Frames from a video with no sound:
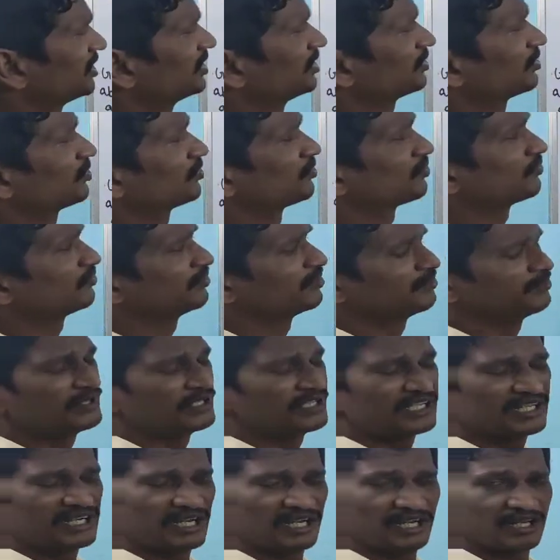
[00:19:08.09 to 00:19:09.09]
The
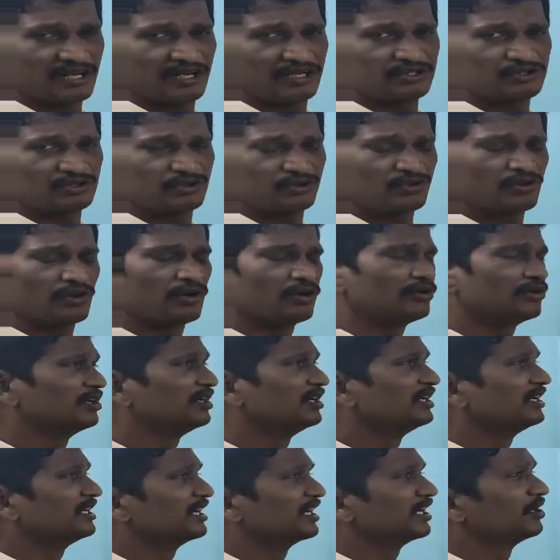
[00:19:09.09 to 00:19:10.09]
chlorophyll B color also
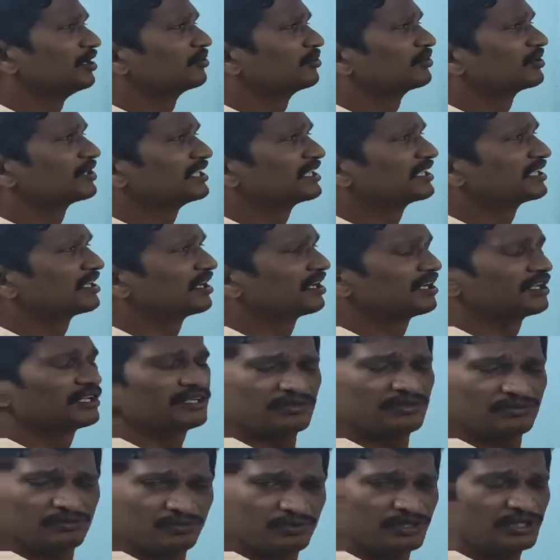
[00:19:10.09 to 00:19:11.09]
called yellow-green
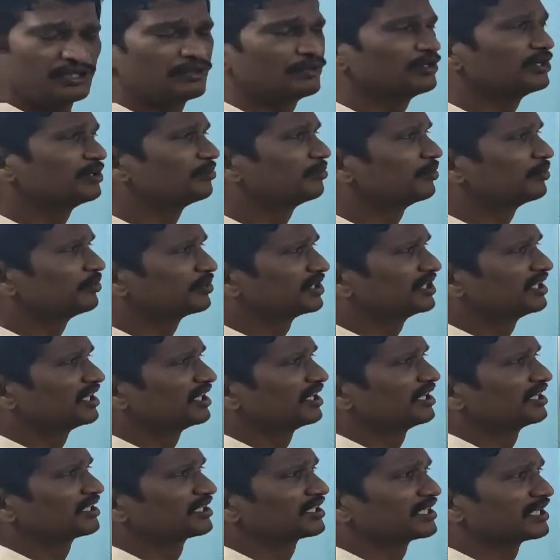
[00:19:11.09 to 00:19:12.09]
color. We know
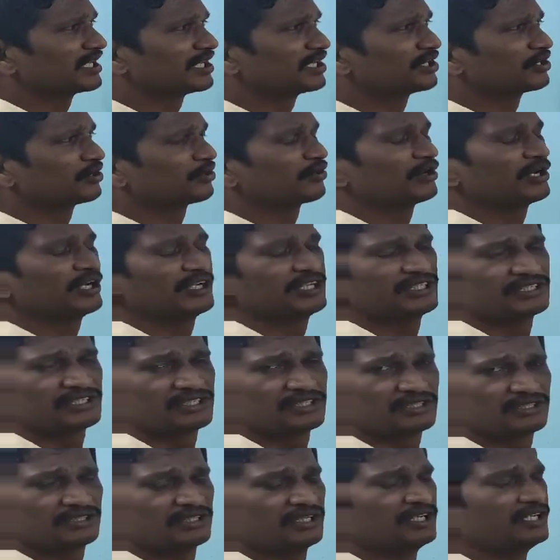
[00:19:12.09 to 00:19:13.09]
about the
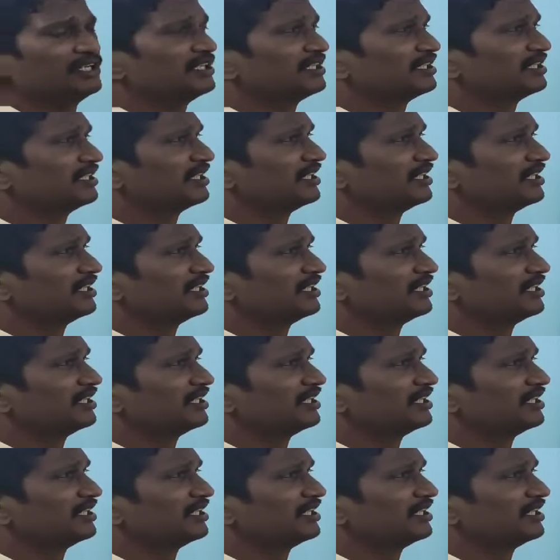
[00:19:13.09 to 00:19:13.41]
carotenoids.